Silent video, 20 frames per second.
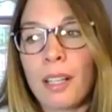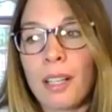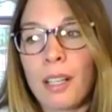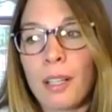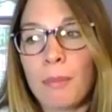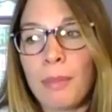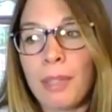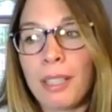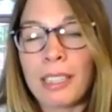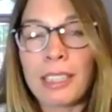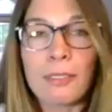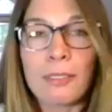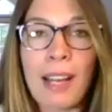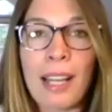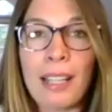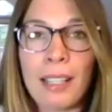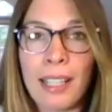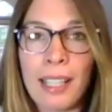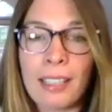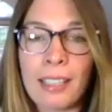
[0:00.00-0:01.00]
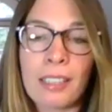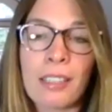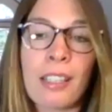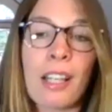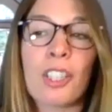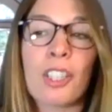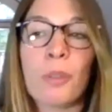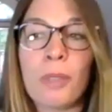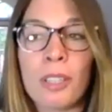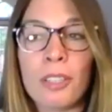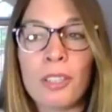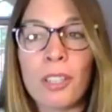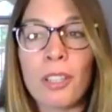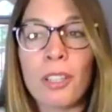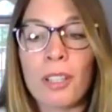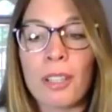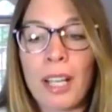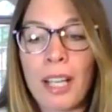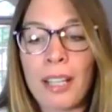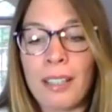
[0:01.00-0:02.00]
because finally I get to talk to an
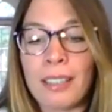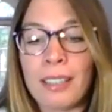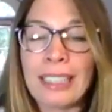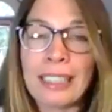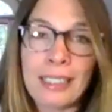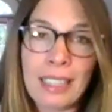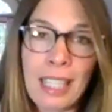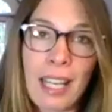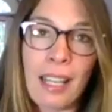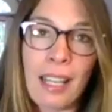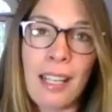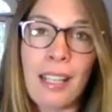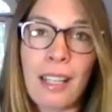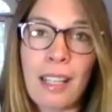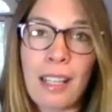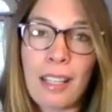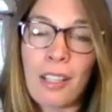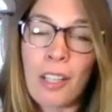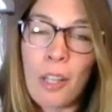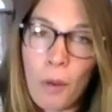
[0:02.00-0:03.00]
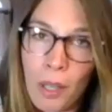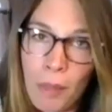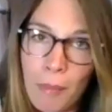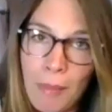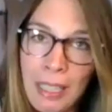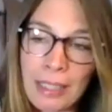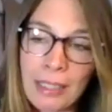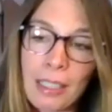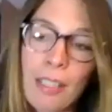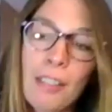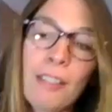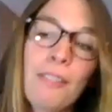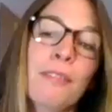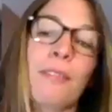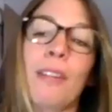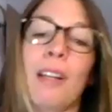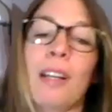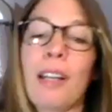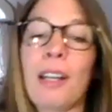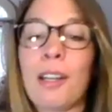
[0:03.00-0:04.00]
adult, I instead, knowing myself,
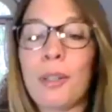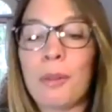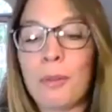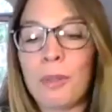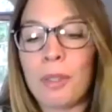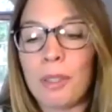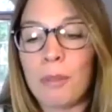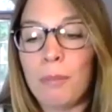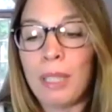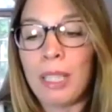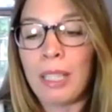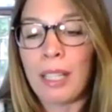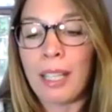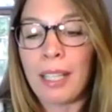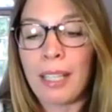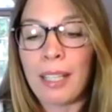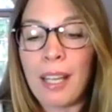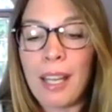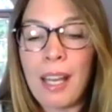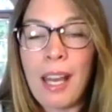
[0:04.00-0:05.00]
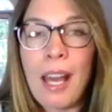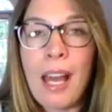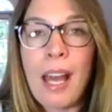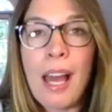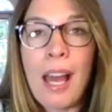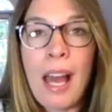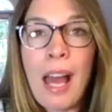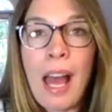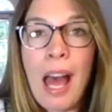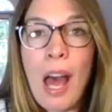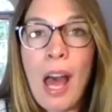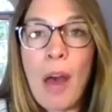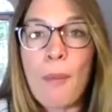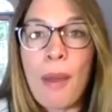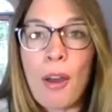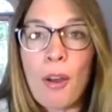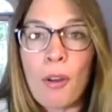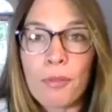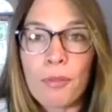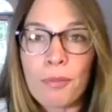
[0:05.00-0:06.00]
I would be like, I'm
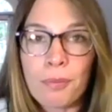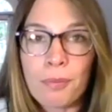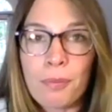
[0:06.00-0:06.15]
out.